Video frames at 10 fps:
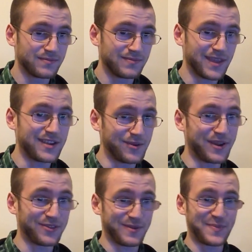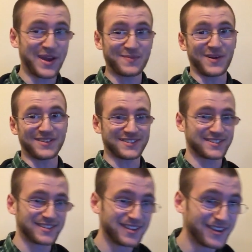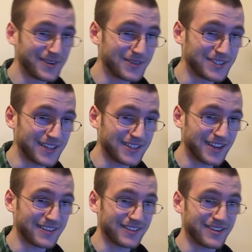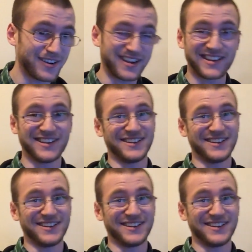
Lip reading: and you ate 3 paintballs. What was that, Tyler Craig?